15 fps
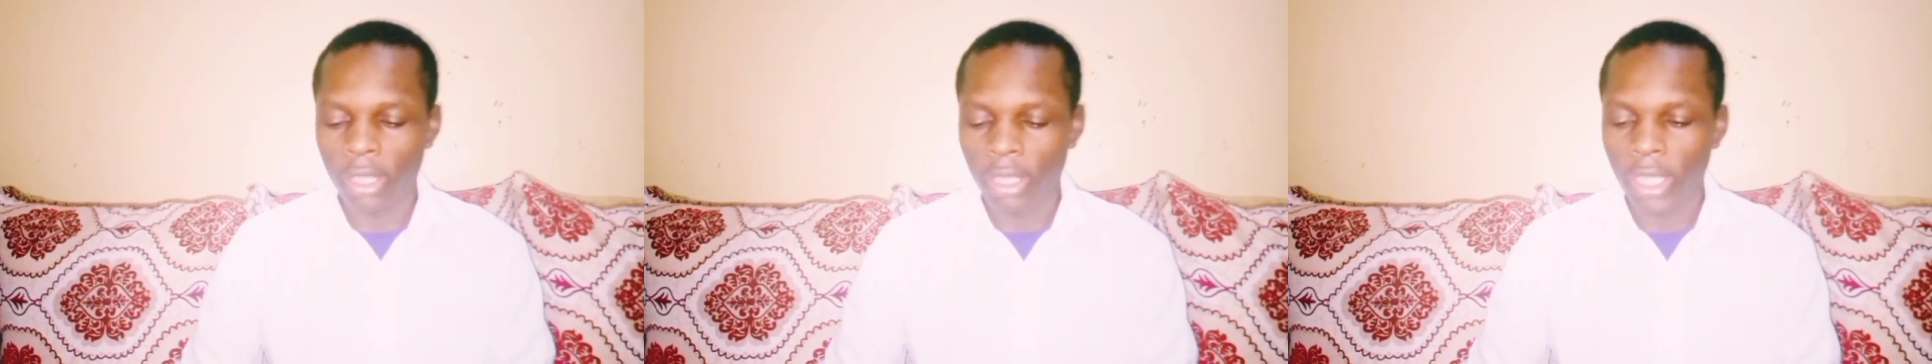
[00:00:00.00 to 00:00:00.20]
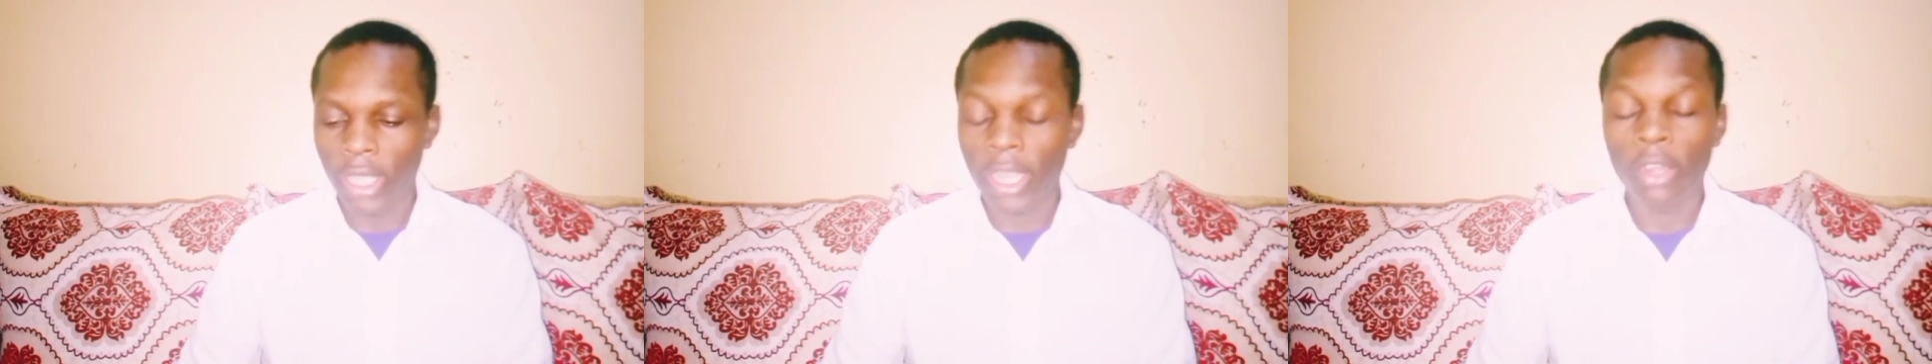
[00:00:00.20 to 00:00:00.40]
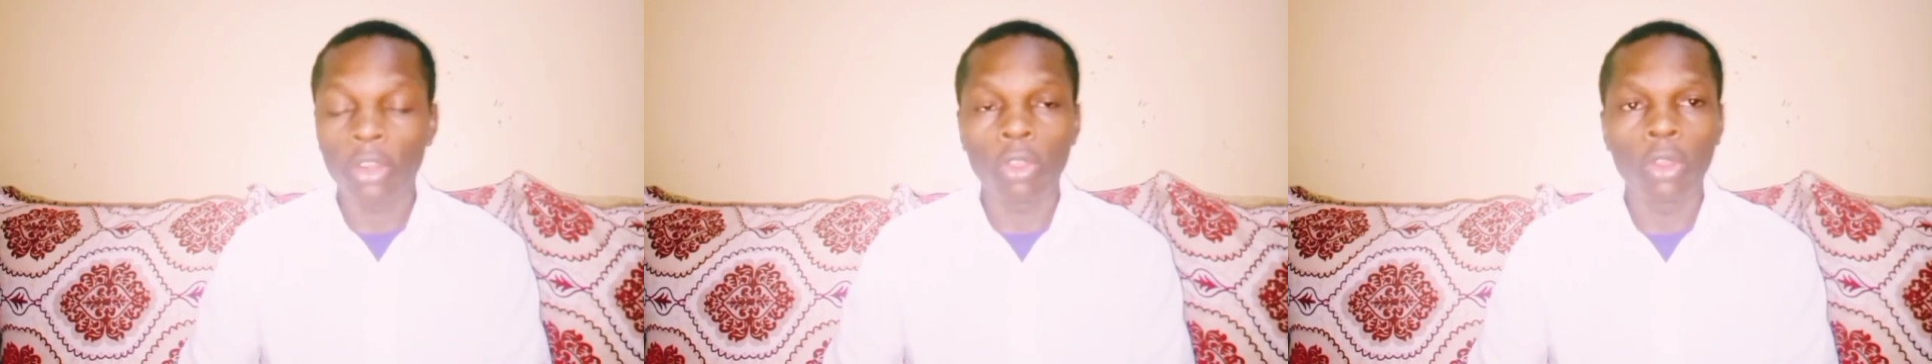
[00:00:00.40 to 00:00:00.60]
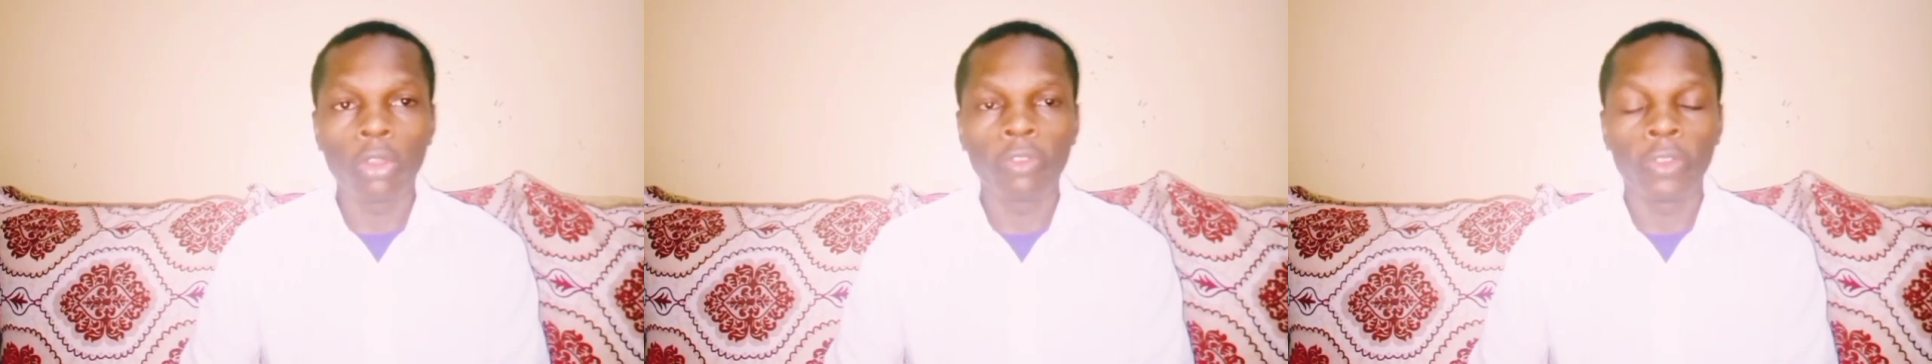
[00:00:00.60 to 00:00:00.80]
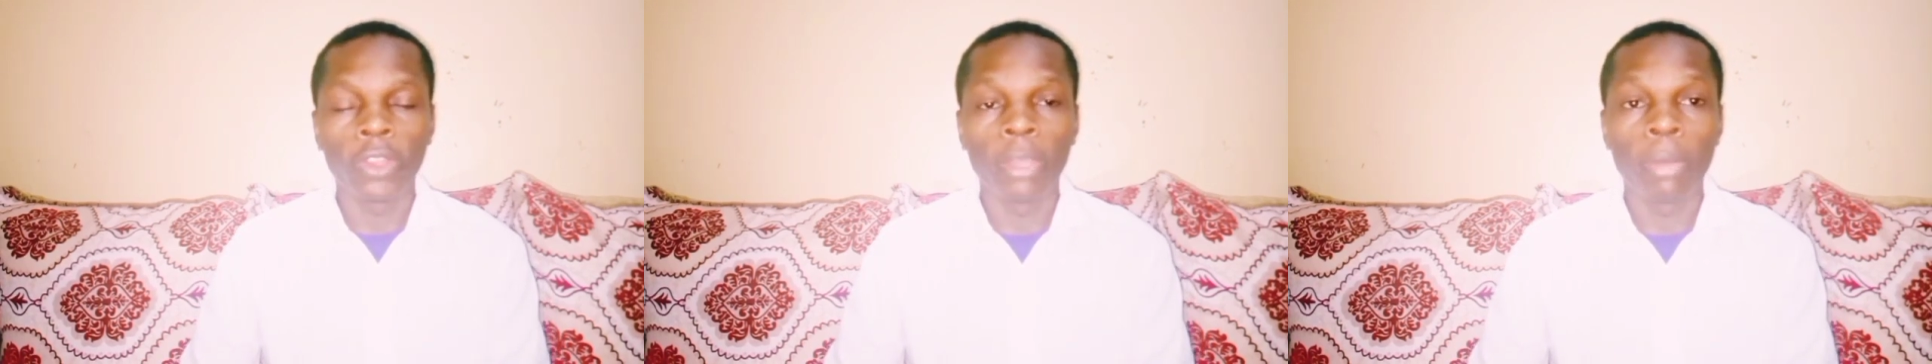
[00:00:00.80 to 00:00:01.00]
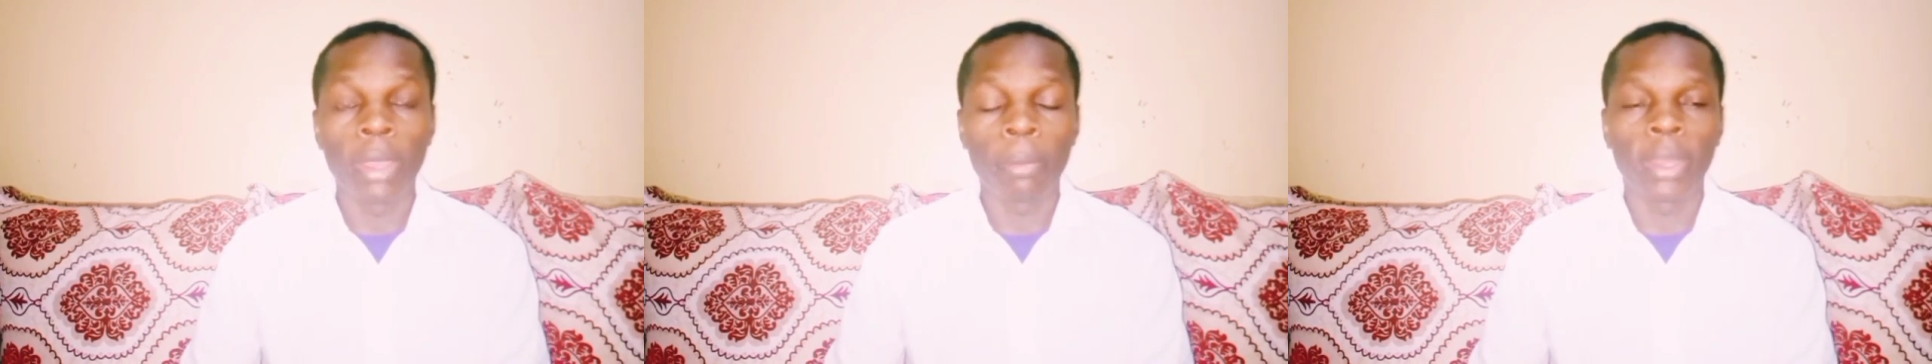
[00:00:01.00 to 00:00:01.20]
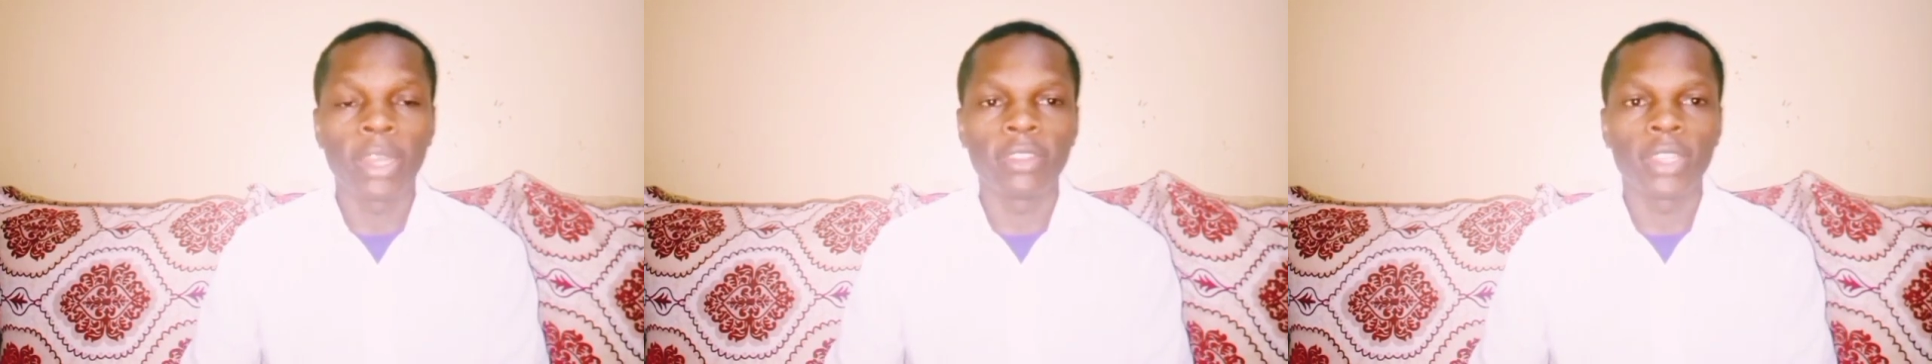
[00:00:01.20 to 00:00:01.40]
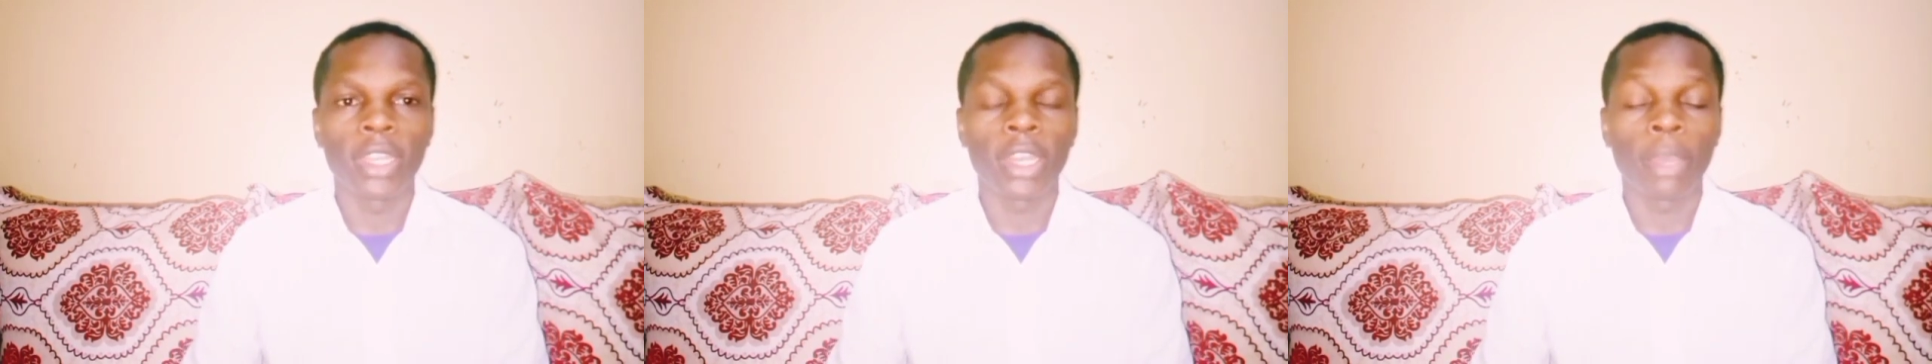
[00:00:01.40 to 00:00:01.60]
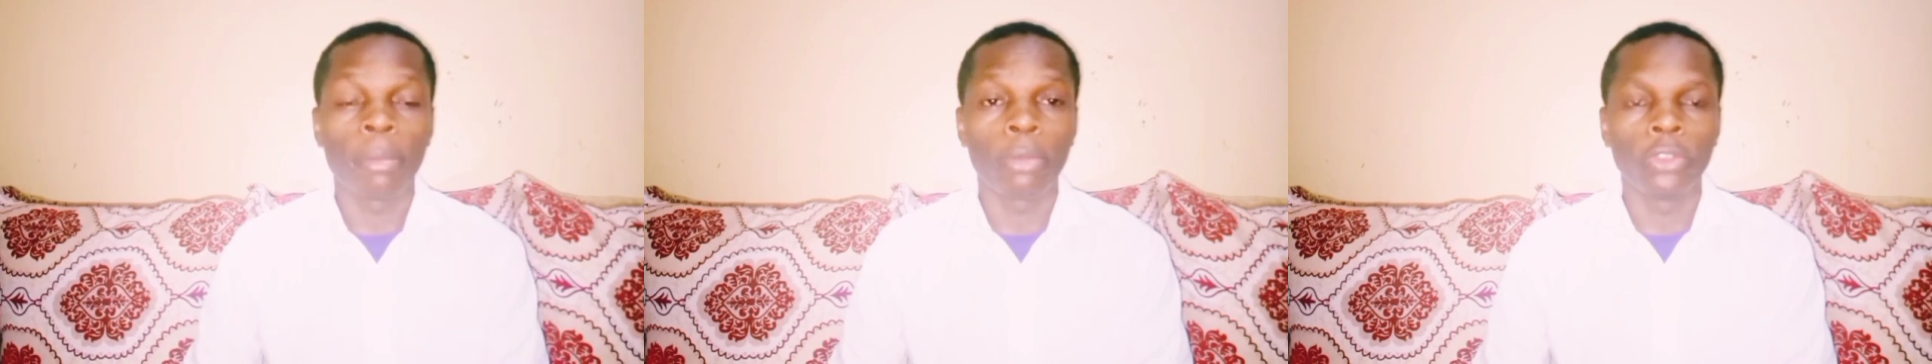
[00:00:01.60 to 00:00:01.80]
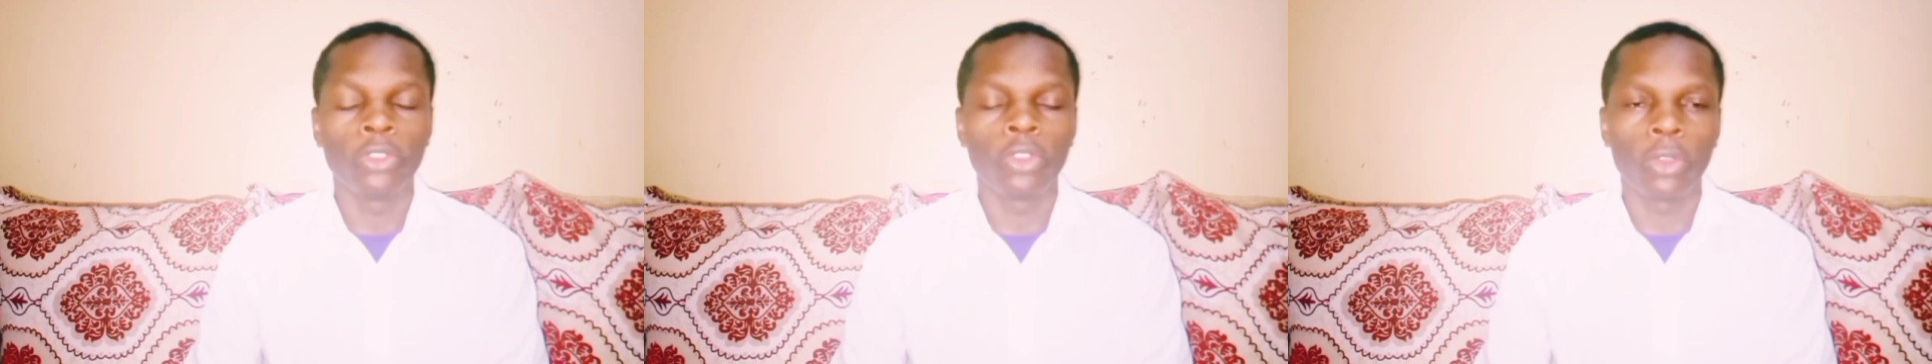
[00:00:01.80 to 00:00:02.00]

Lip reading: he can call for the bipartisan approach